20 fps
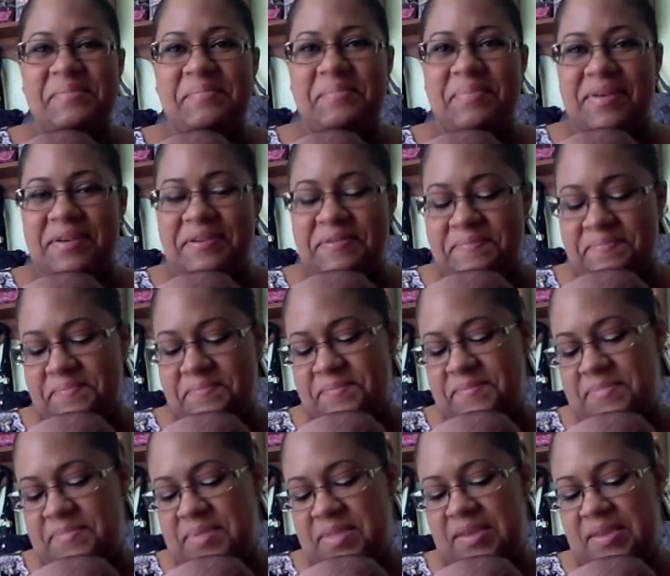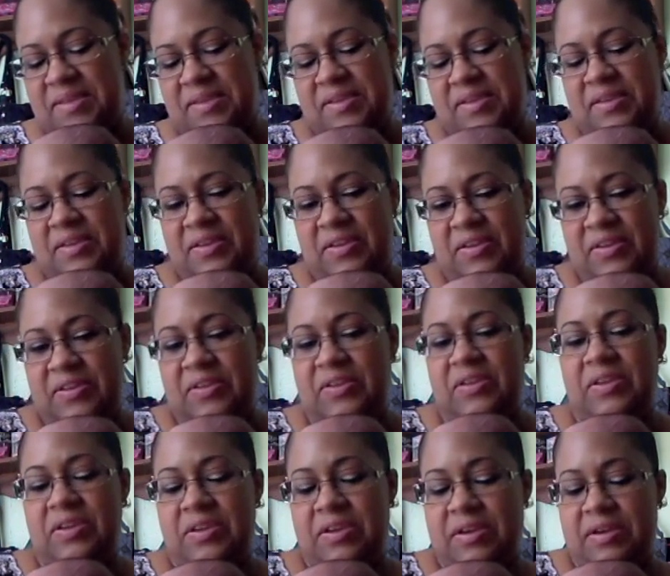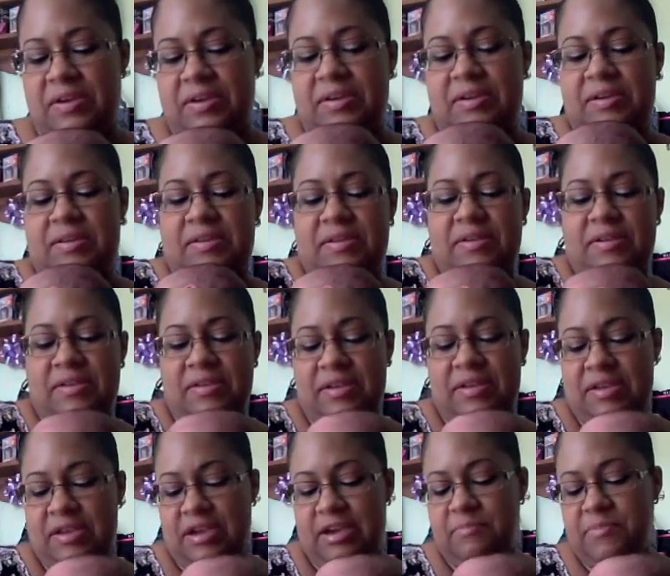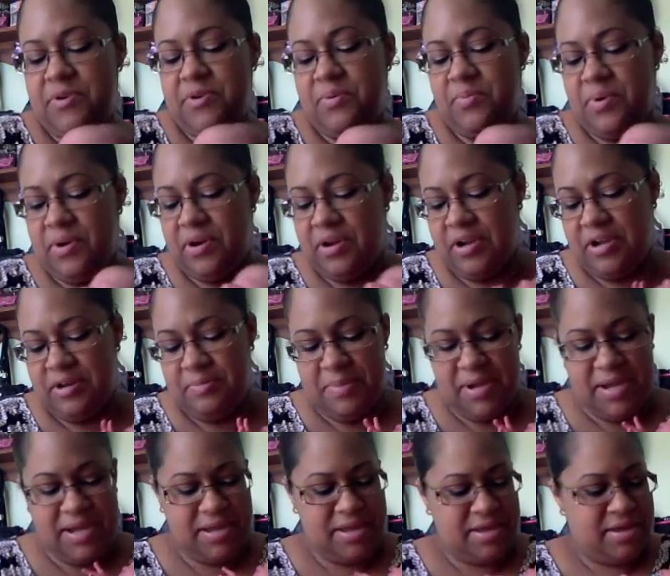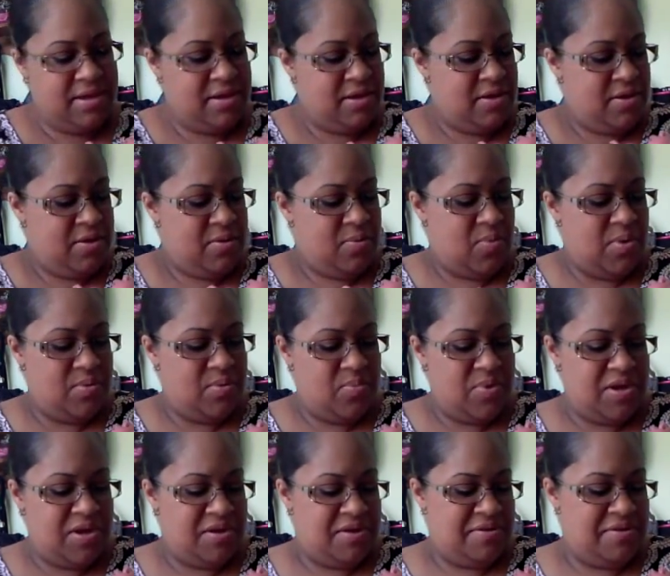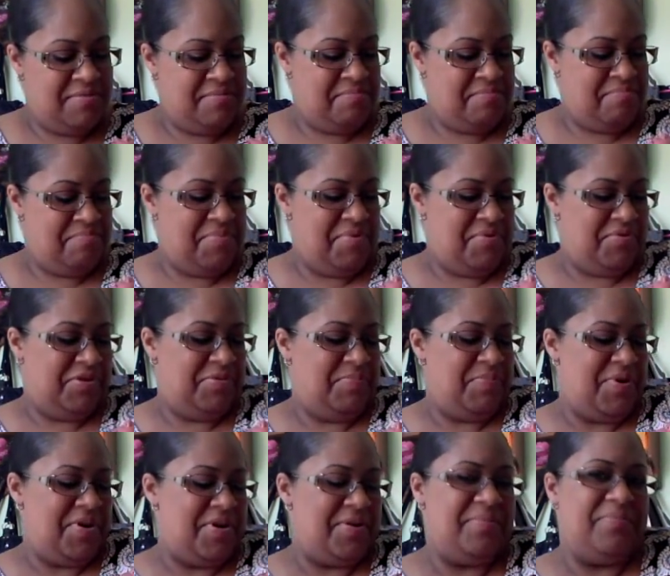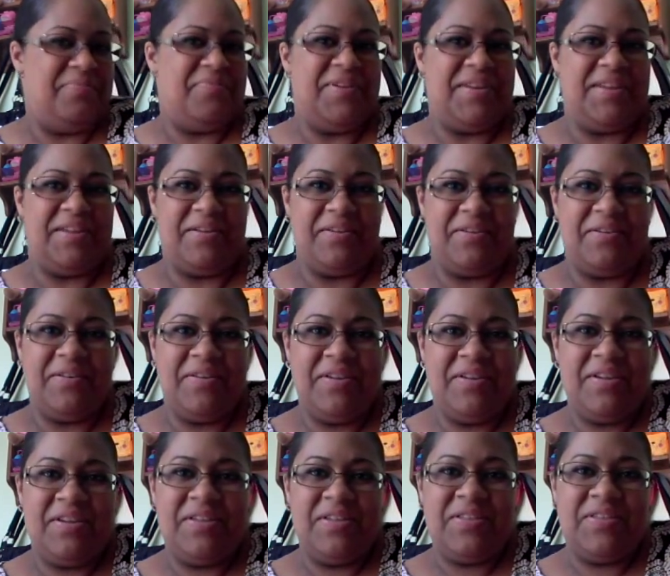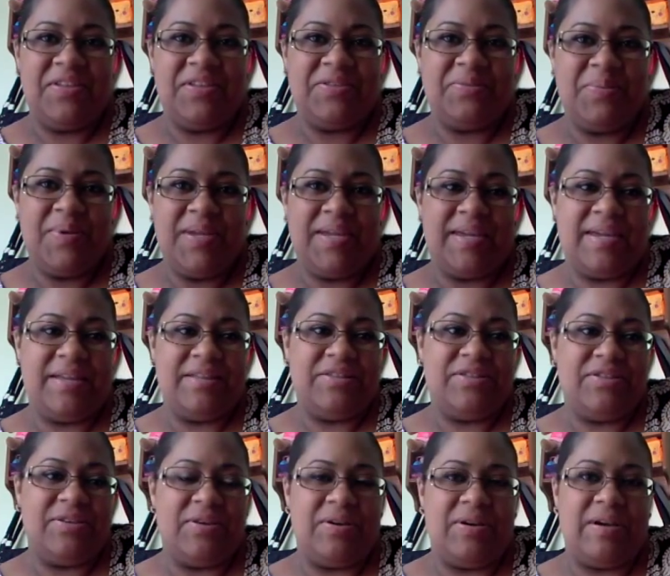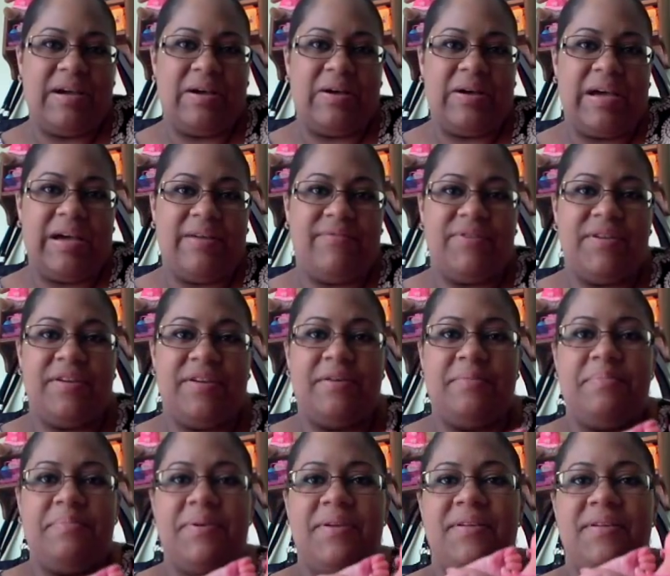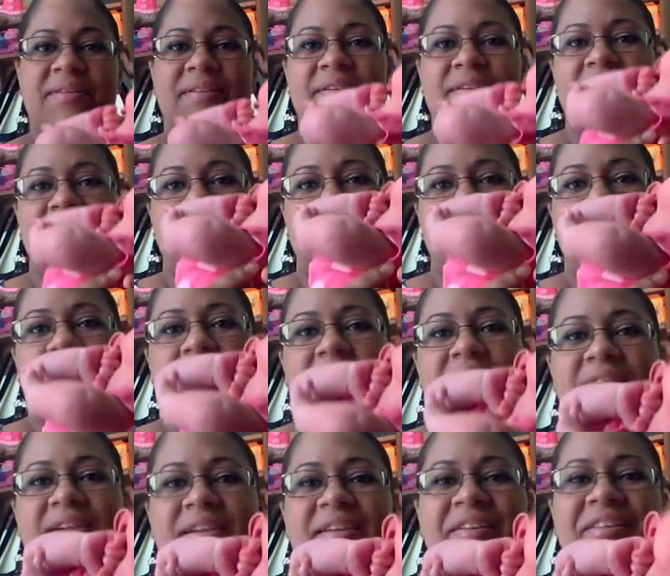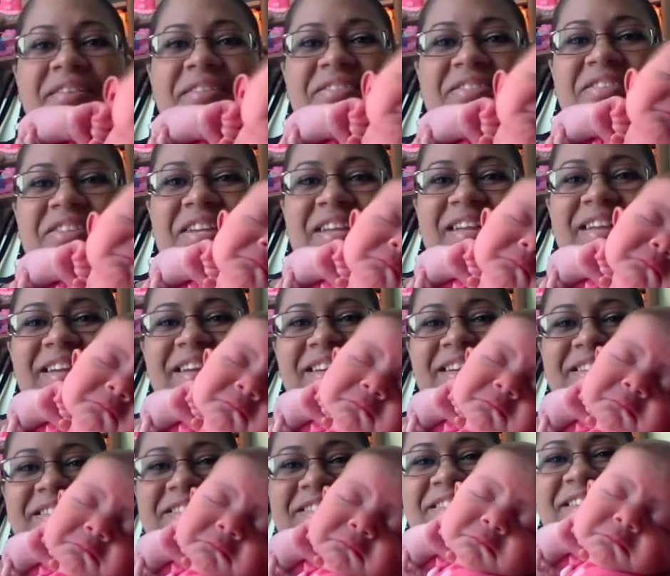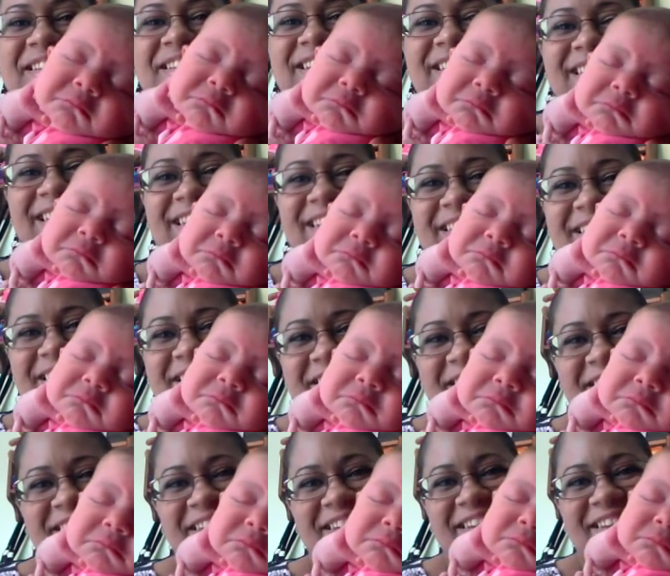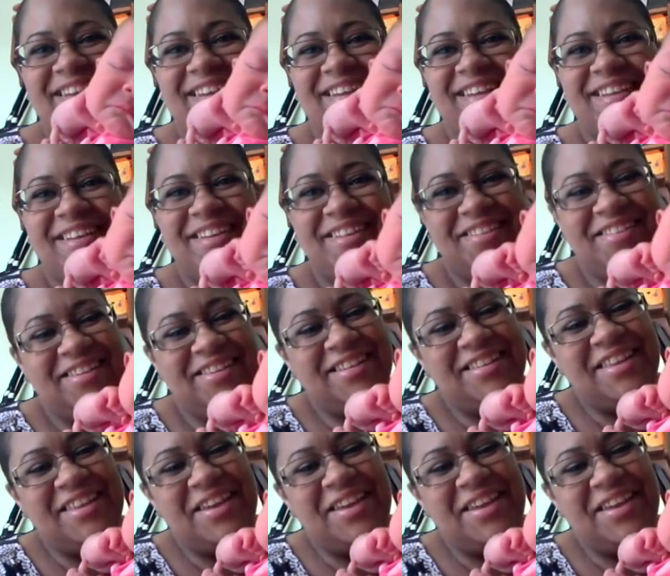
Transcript: But yeah, I'm gonna work on my 1-week postpartum video this weekend, so I'll have it up. But here she is. Oh, look at